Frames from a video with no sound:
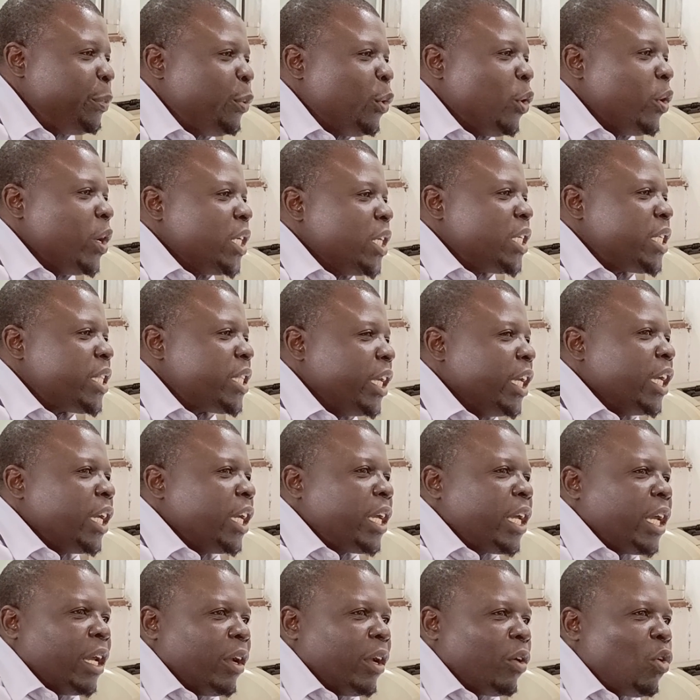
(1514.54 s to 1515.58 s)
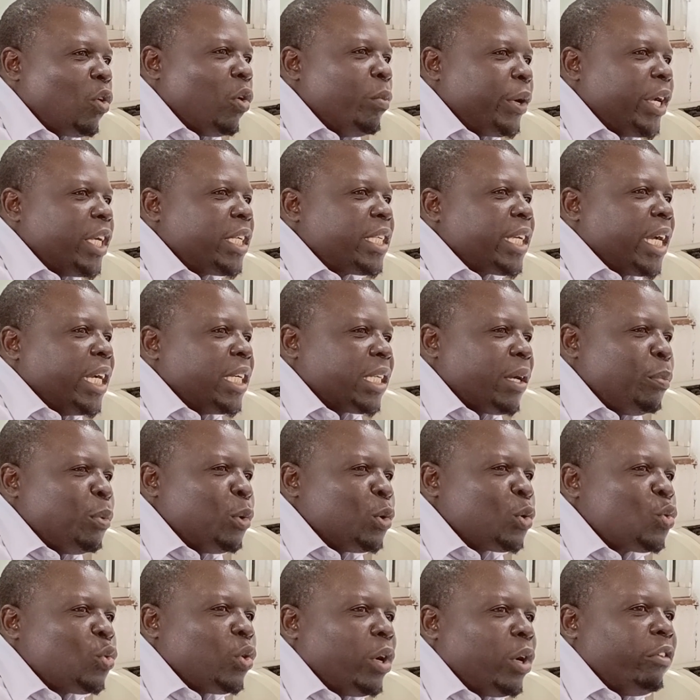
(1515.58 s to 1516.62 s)
people always think a compressor is
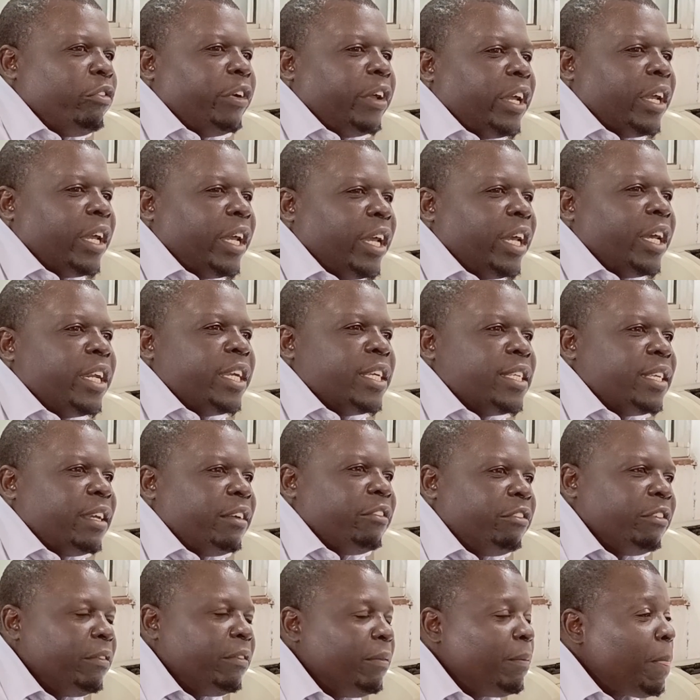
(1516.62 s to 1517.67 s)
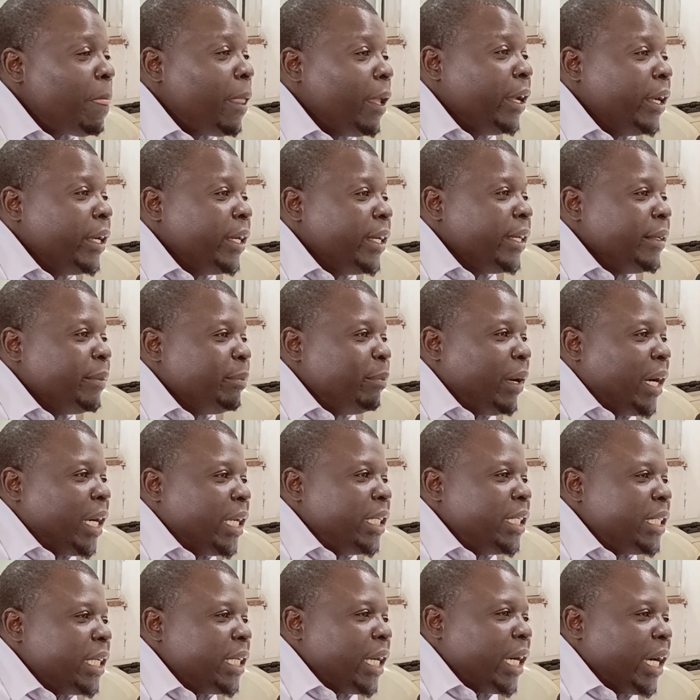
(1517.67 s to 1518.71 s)
supposed to have a reason,
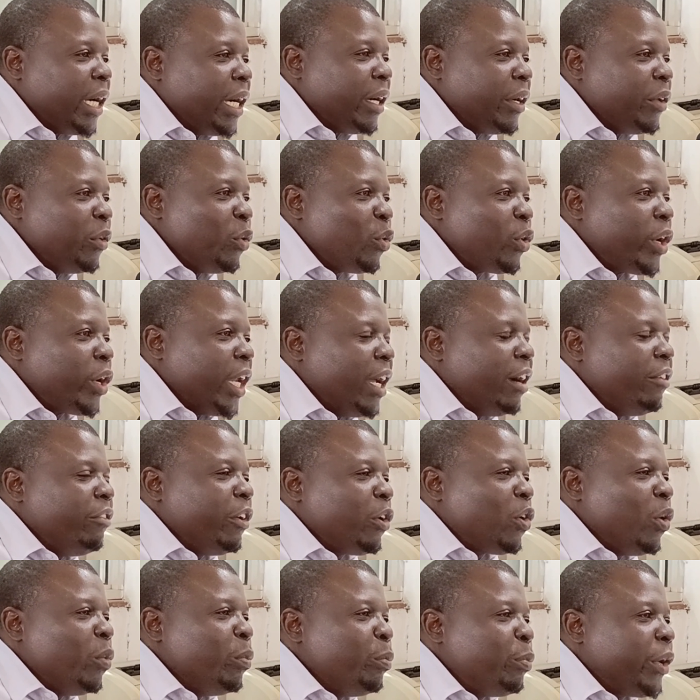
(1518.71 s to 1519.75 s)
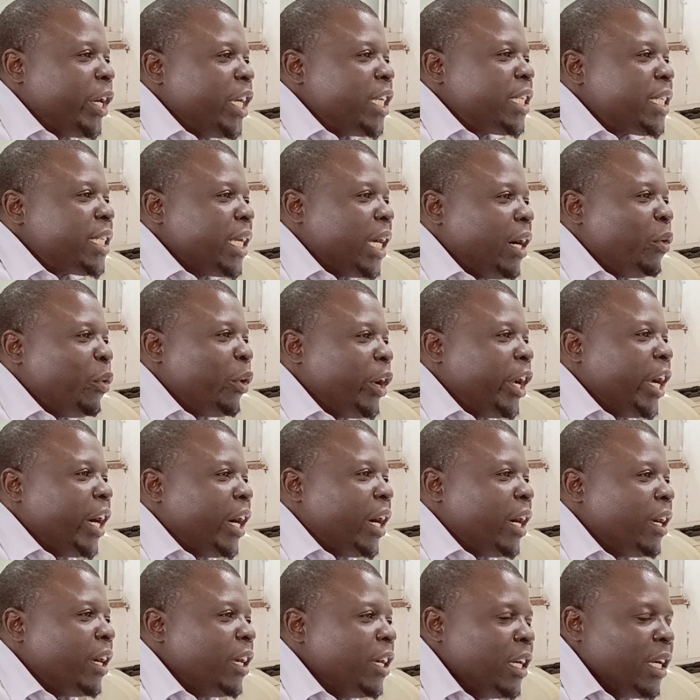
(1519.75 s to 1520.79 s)
but you can have a compressor
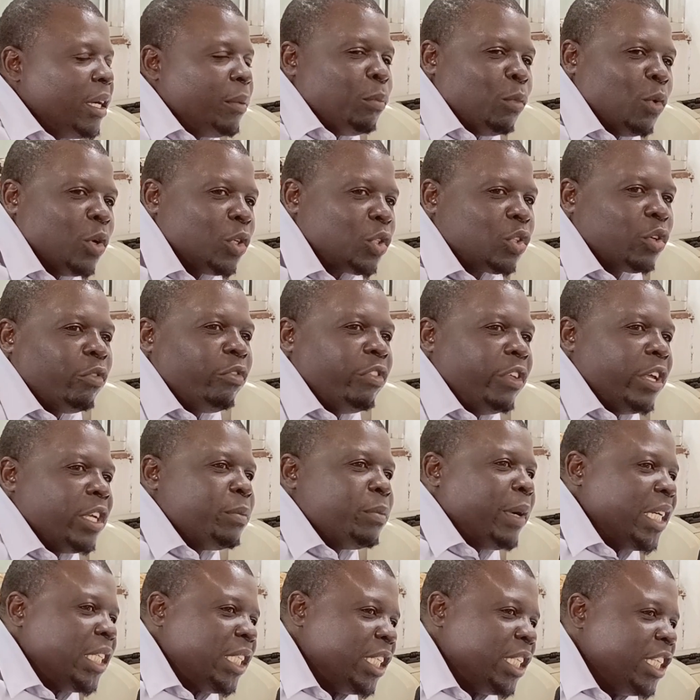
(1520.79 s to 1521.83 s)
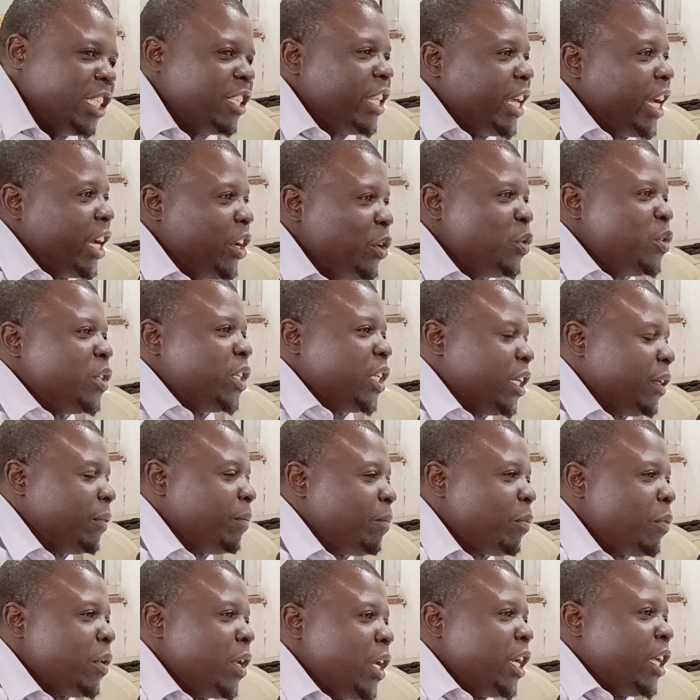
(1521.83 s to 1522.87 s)
where most of these machines
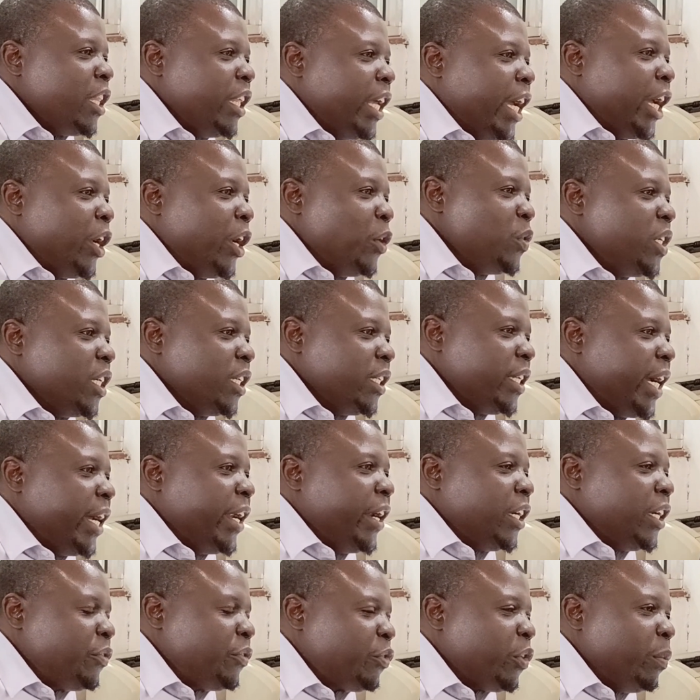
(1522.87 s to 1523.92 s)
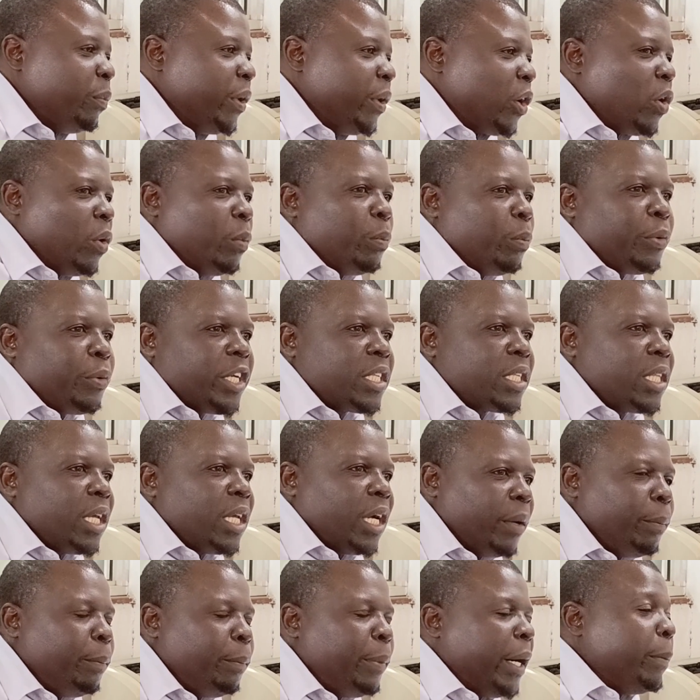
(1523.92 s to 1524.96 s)
they are using direct from the
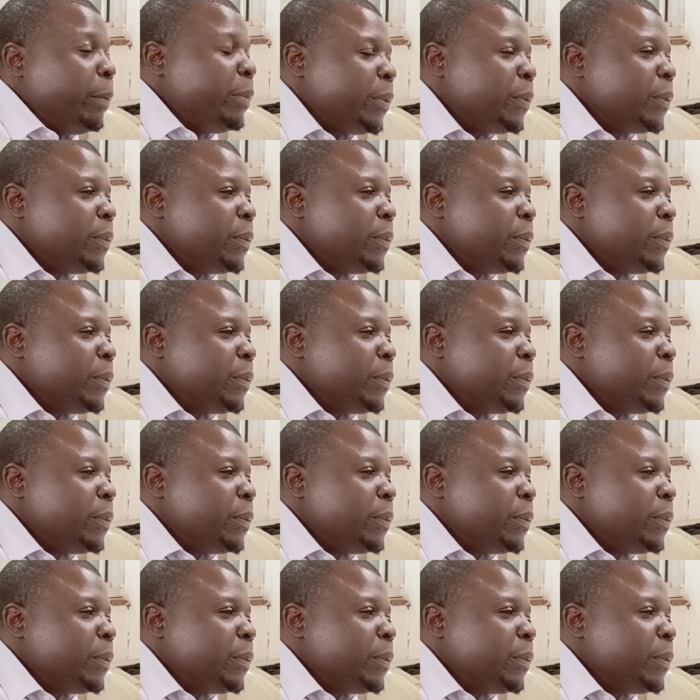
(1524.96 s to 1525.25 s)
compressor pump.